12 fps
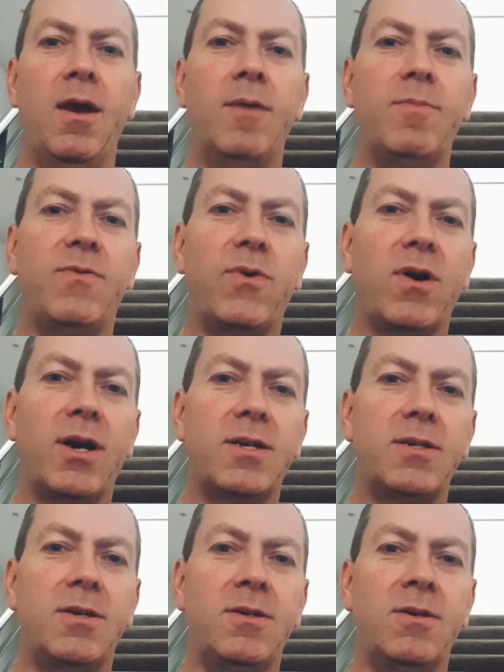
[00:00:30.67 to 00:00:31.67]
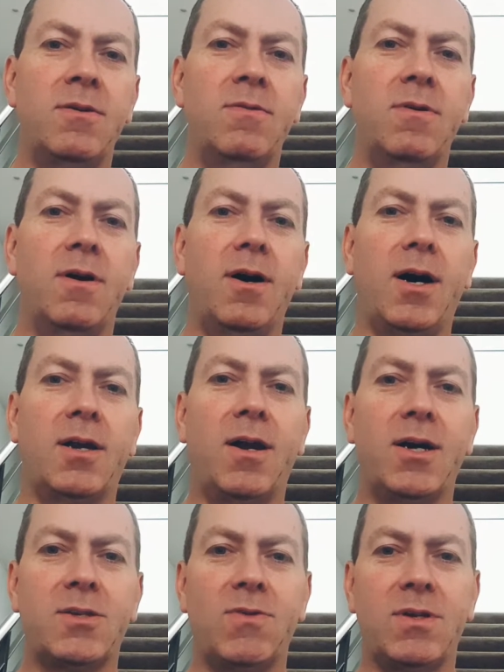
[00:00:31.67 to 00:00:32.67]
Before I continue, I'd
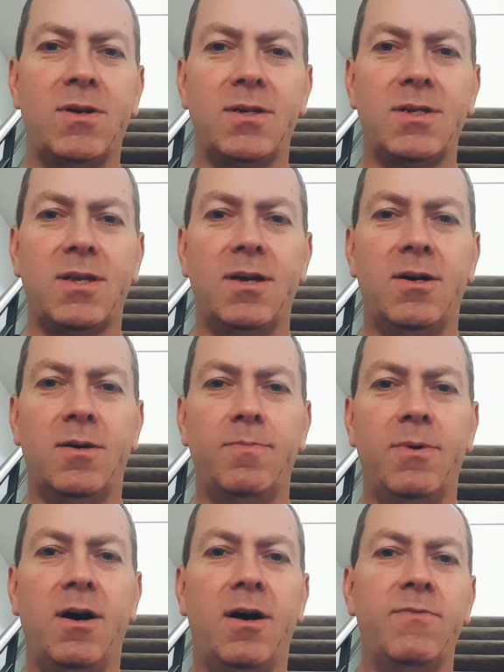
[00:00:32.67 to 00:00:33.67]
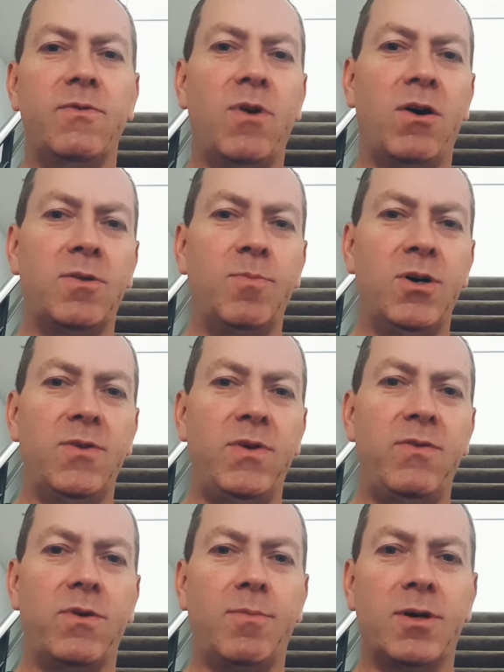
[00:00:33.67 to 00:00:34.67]
like to acknowledge the help of Rowan Murphy
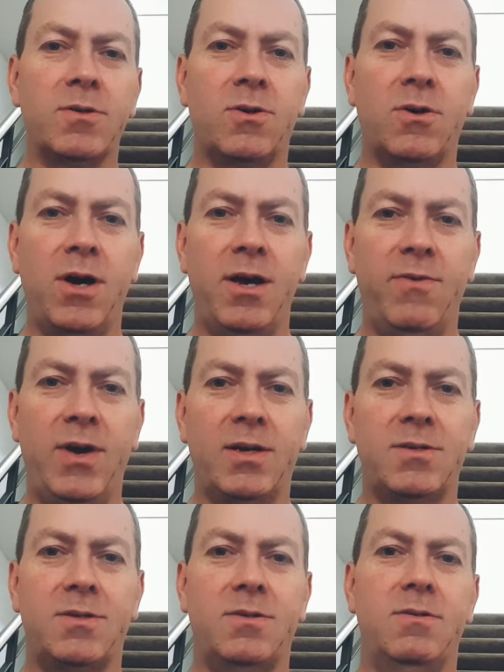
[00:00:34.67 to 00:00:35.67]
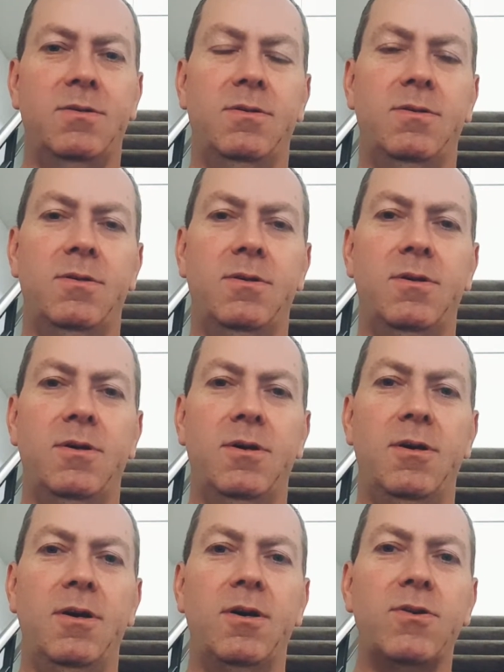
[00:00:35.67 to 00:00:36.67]
from Encore FX.
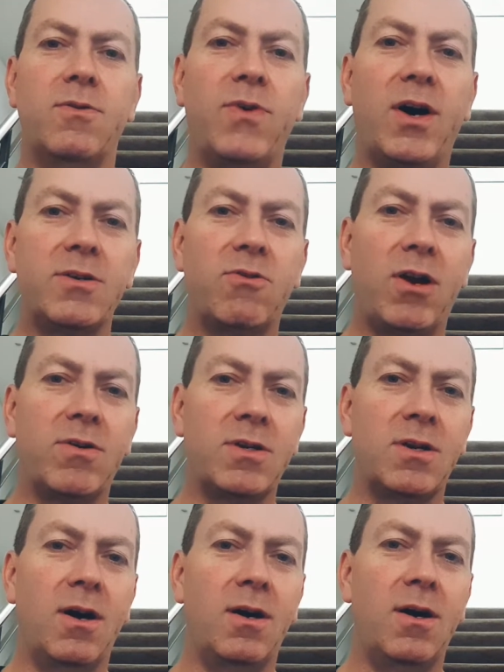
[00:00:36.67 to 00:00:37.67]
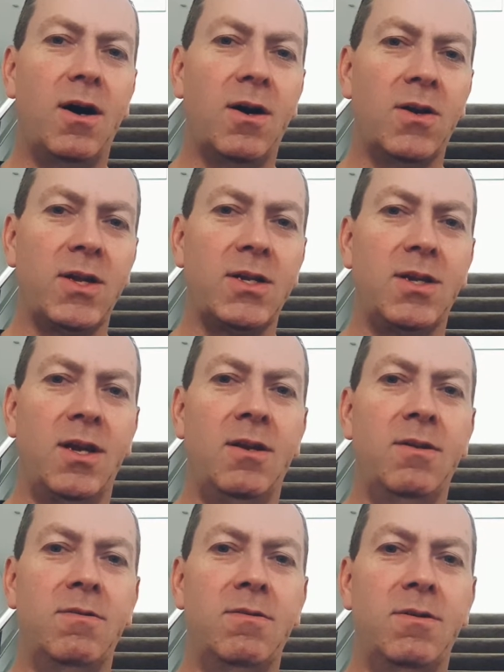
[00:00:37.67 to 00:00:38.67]
You'll find Rowan on LinkedIn.
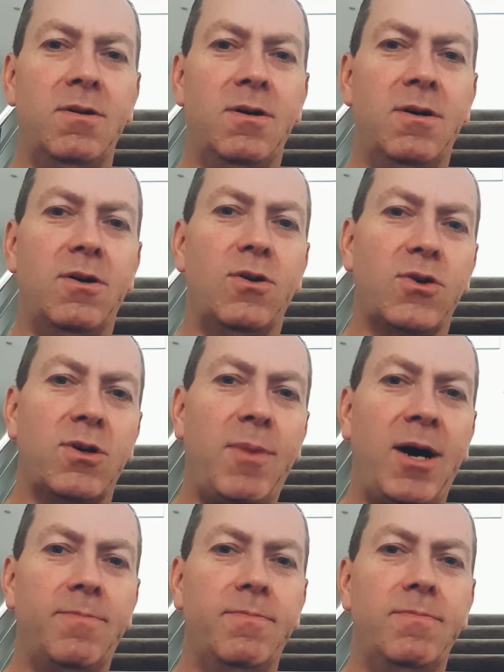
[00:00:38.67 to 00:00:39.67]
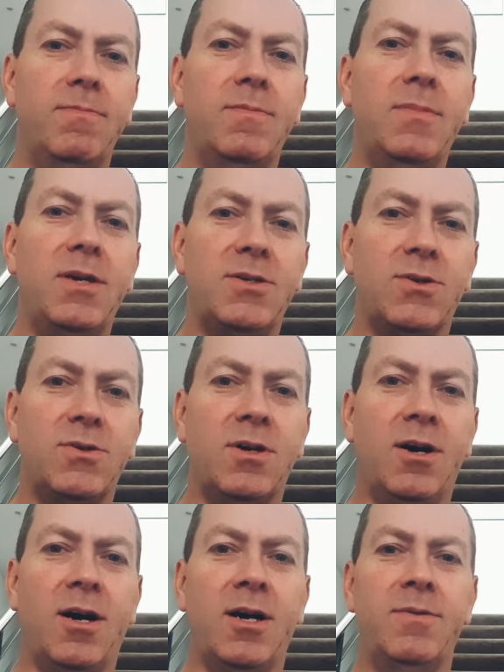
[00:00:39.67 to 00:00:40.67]
Look him up. He's a good
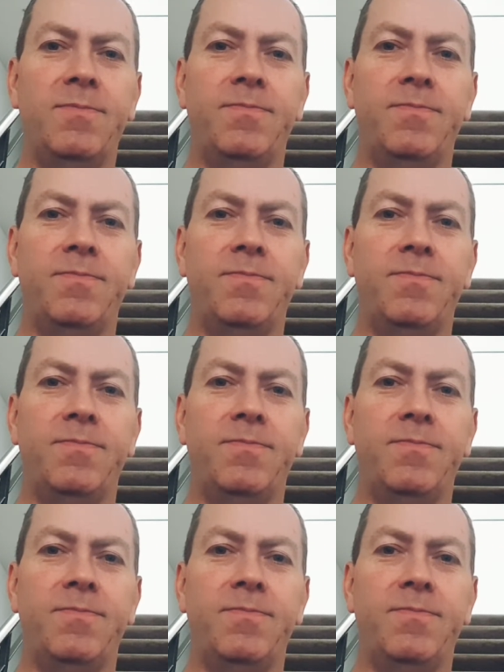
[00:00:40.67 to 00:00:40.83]
guy.